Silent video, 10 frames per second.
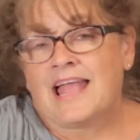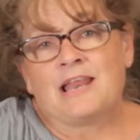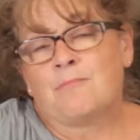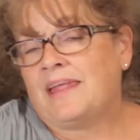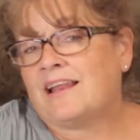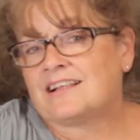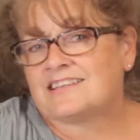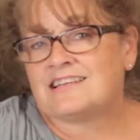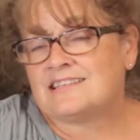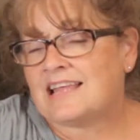And it may not
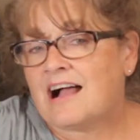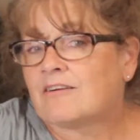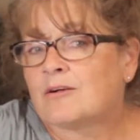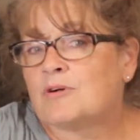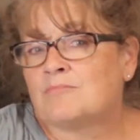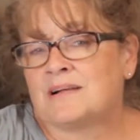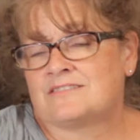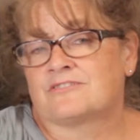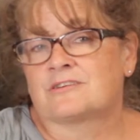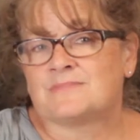change the outcome of my
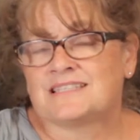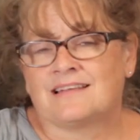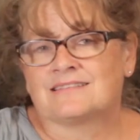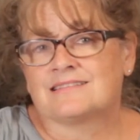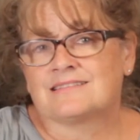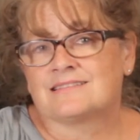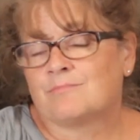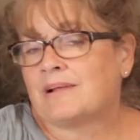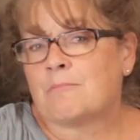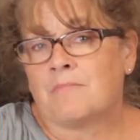circumstances,
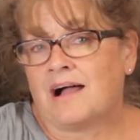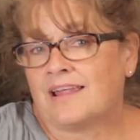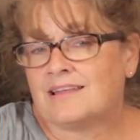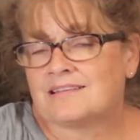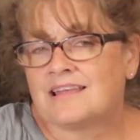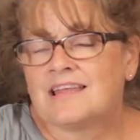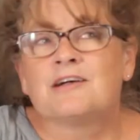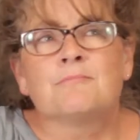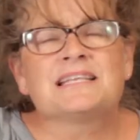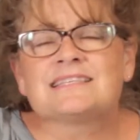but it might.
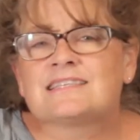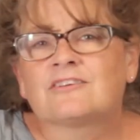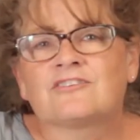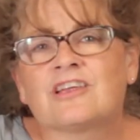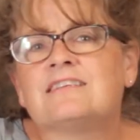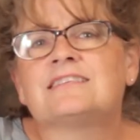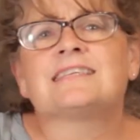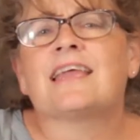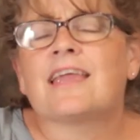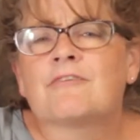But it still
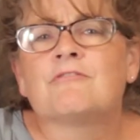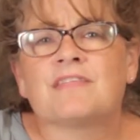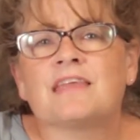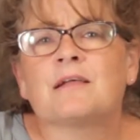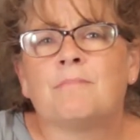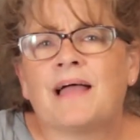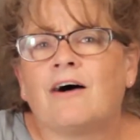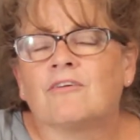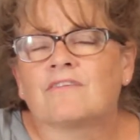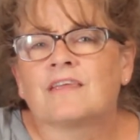changes everything
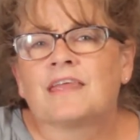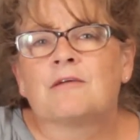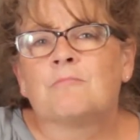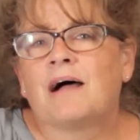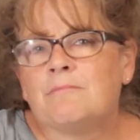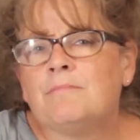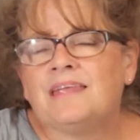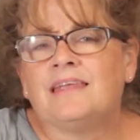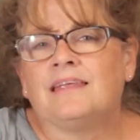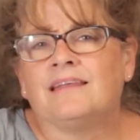about my
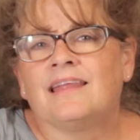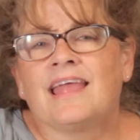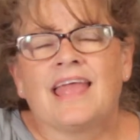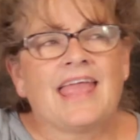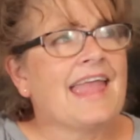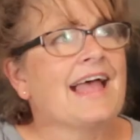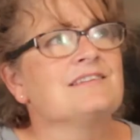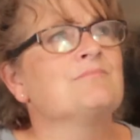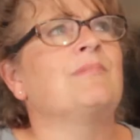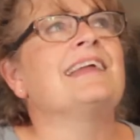being
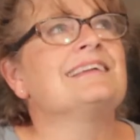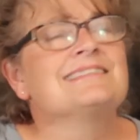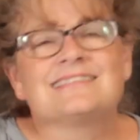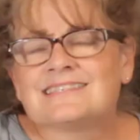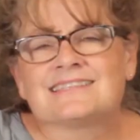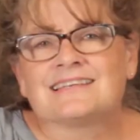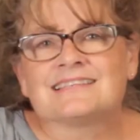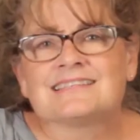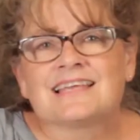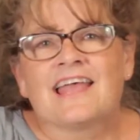and my
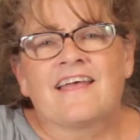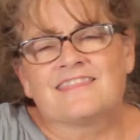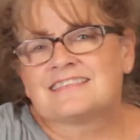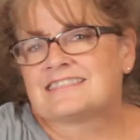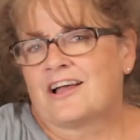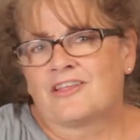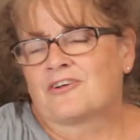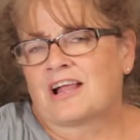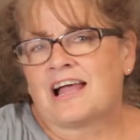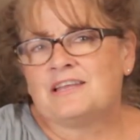existence, this
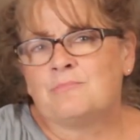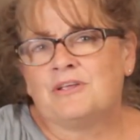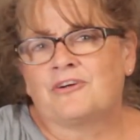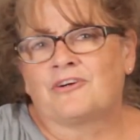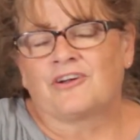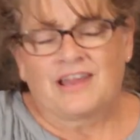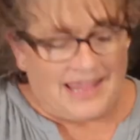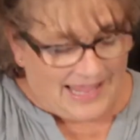other kind of mirror.